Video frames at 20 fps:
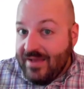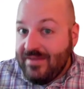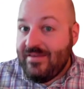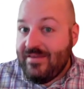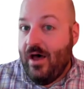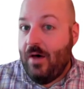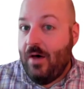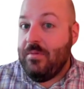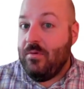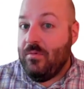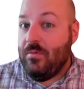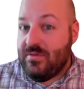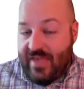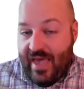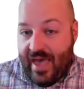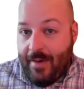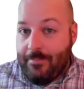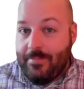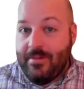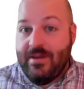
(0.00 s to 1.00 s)
Tell me what's
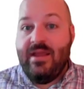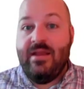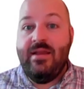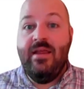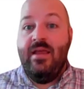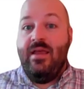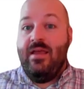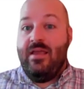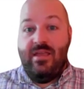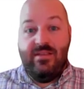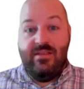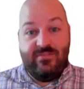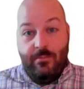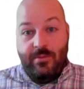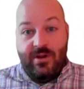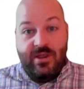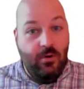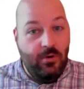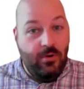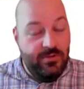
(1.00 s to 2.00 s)
happening. Is somebody
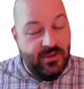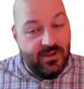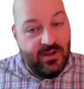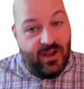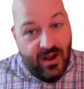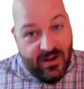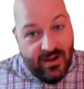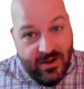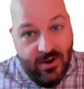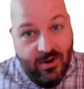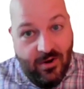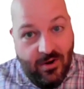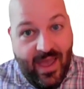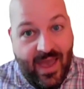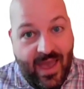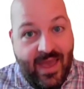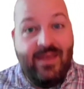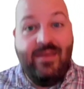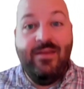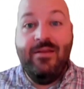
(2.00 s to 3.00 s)
holding a gun to your
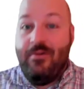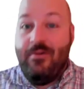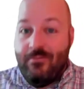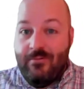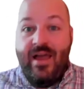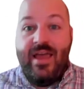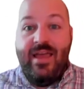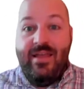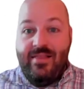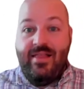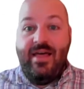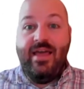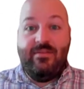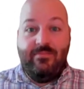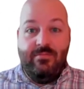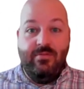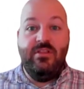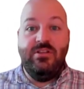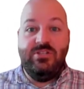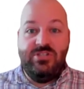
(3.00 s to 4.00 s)
head? Right? Like,
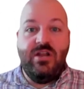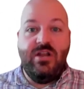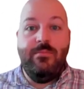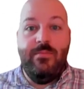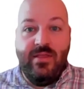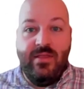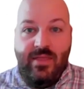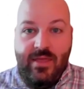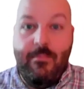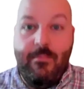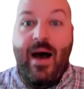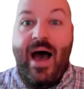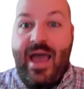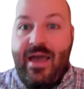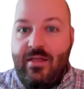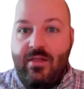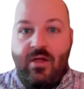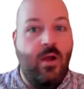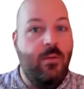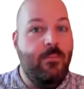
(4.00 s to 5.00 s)
legitimately, my
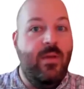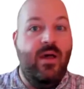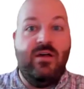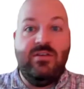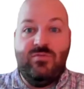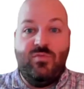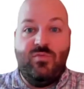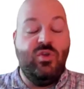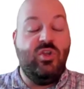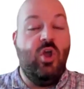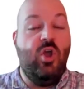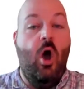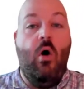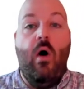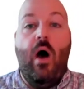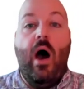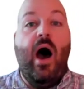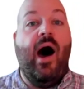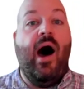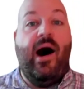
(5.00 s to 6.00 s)
alarm bells would go
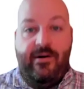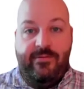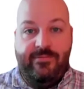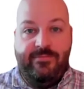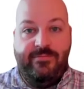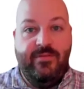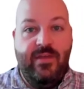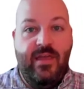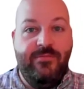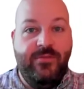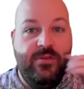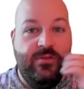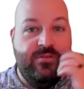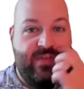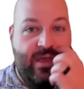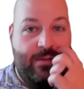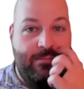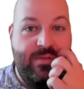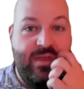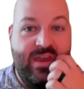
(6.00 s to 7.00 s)
off if you
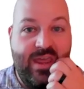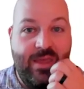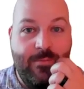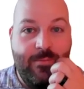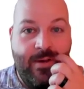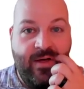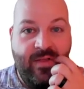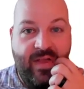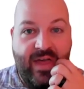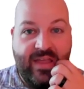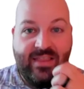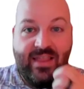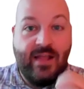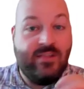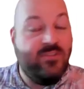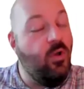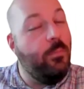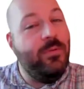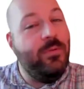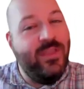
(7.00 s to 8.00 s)
sent me an email like that.
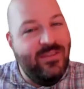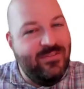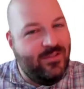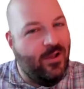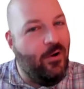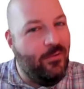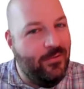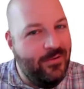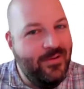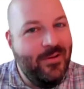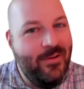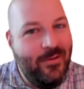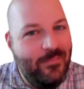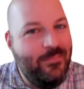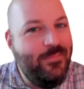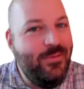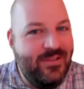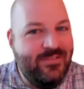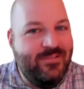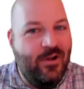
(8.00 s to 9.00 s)
So please don't.
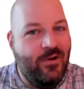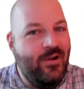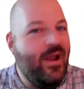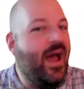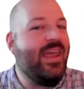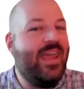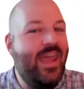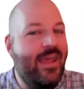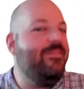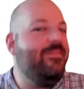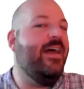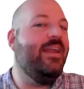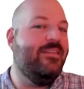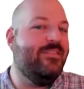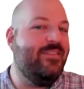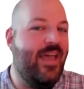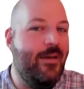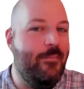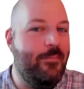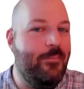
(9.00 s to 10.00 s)
Please don't. I gave that
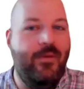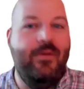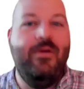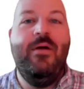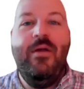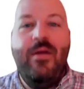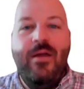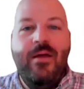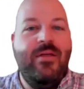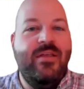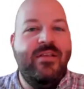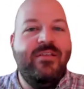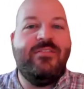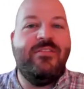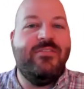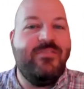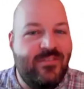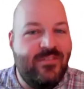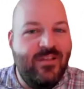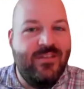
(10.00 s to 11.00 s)
example. This
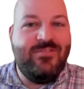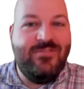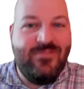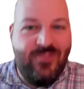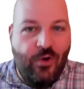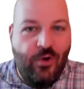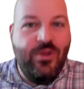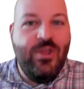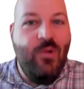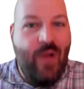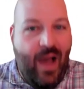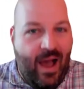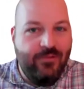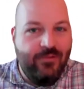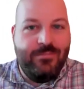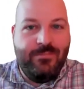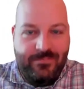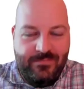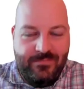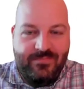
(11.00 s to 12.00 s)
is to show you how
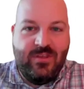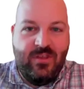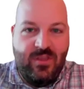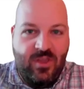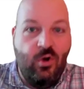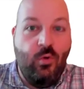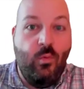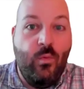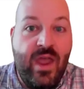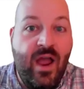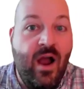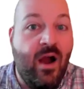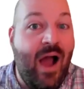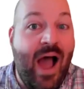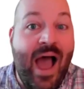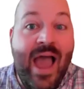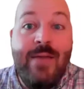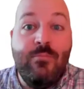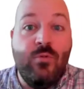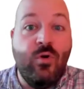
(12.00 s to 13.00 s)
secure we are. I
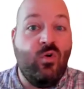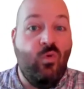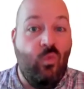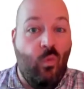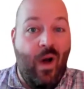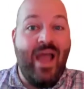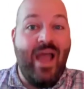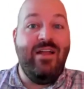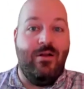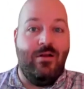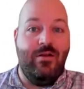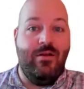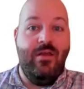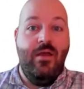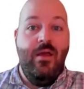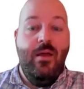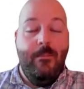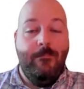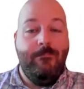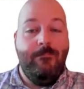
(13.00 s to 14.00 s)
am required
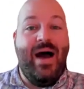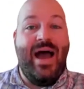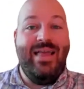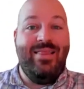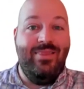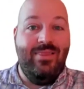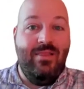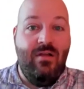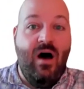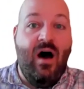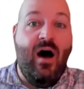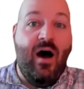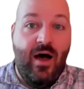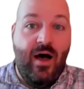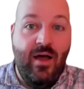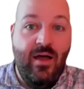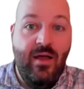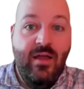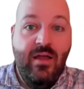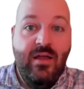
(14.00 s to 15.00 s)
by law
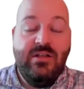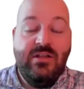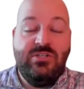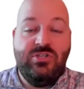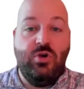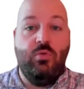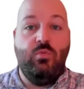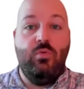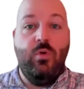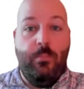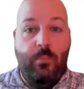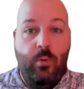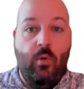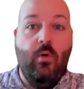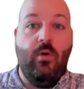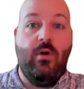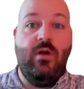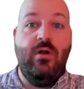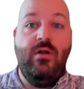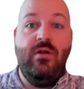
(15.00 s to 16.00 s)
to
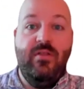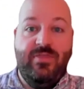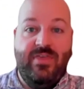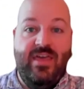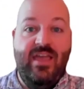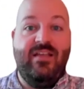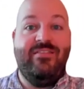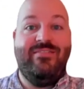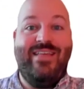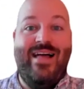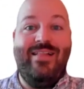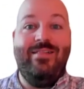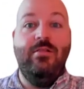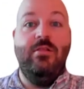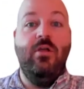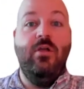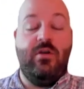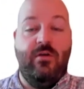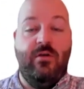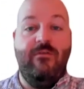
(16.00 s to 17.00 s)
report things that
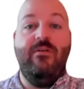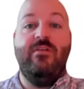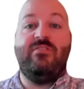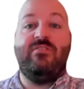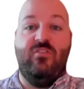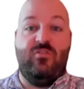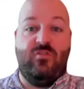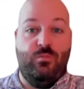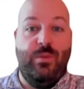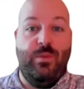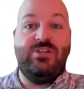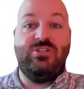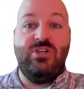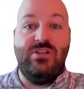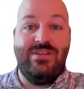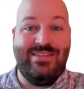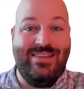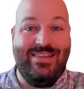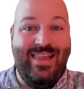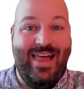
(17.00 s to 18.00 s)
look
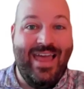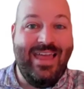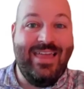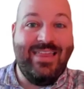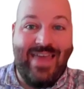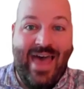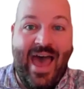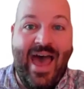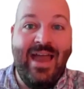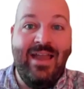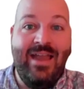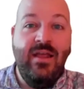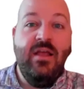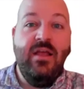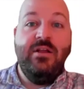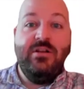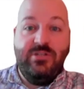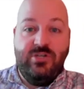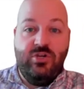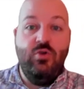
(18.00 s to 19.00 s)
suspicious like that
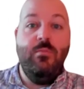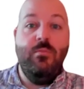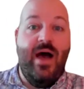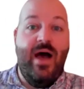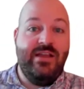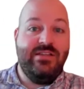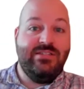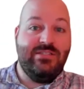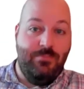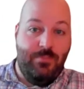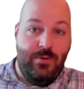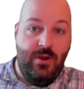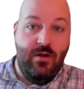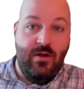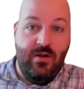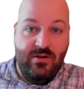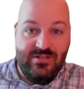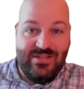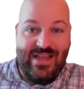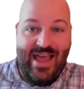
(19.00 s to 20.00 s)
to my
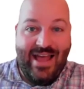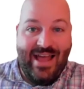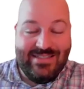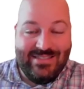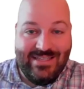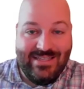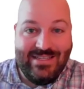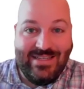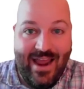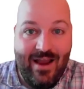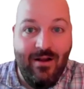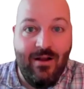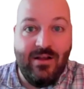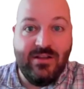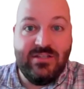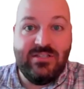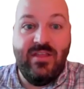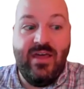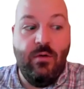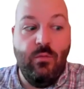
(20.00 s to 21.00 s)
superiors at Cetera
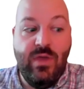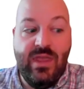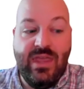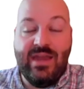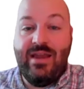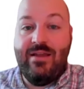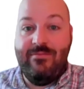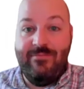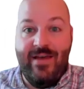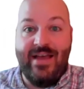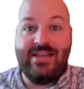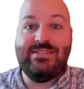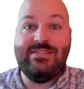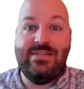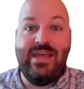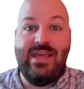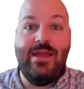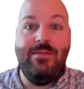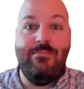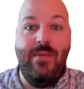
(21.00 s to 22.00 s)
so that we can
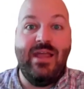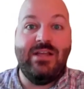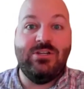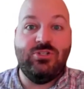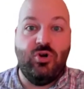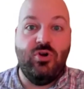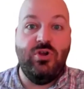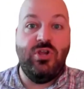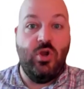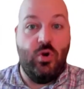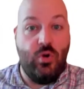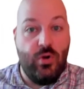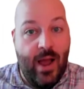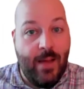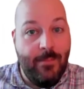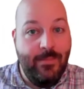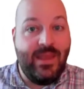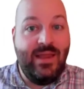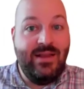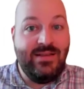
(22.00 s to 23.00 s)
investigate and make sure you're not
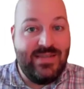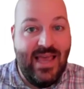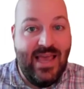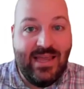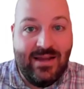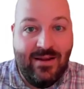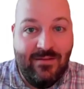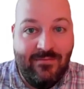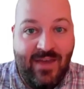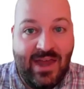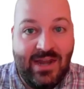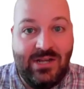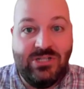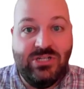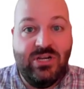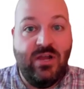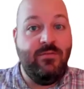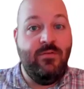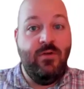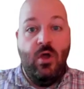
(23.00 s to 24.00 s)
being taken advantage
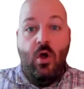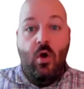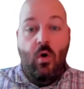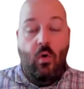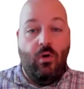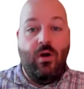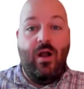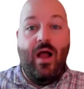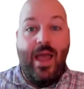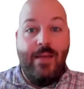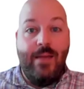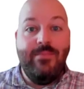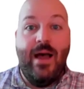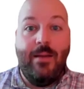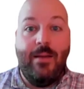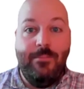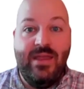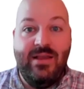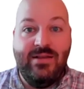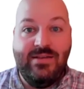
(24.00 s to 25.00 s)
of or I'm not
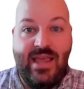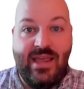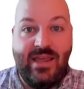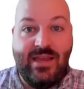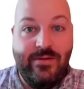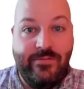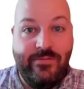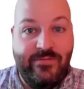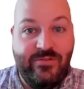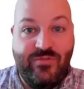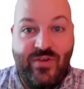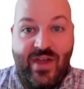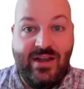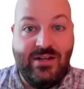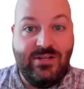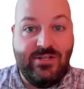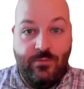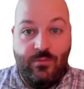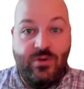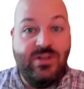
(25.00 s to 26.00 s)
being taken advantage
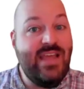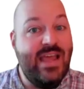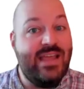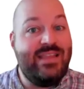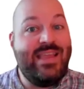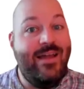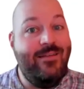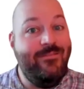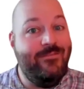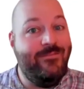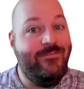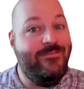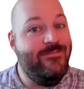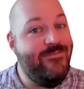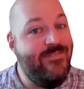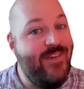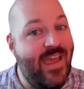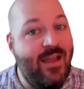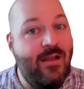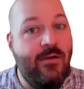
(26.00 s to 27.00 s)
of. We take that
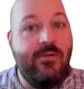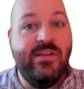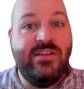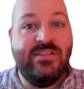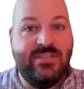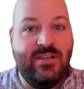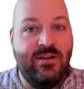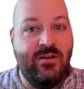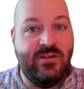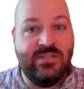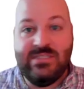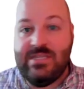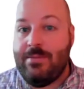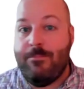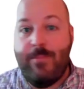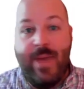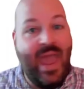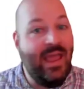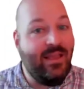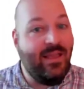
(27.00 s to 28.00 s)
very seriously.
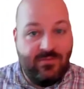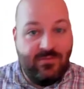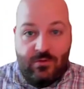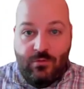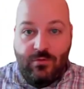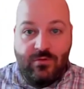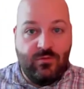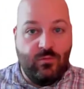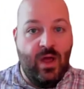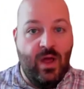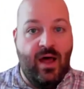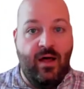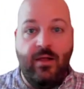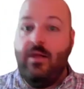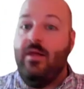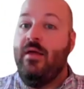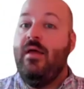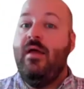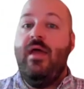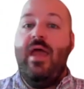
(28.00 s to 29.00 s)
Banks do as well.
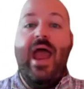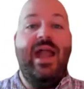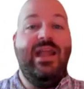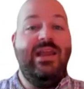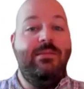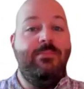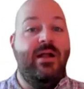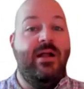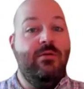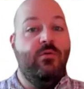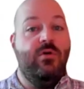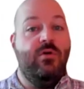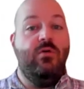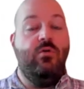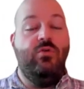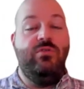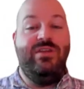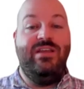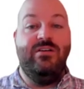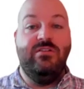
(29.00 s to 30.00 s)
Anybody who
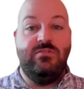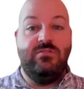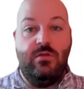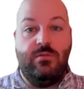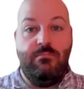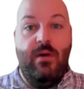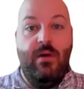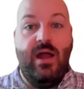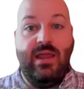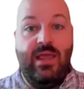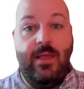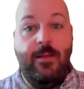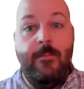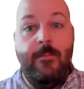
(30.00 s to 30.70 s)
deals with money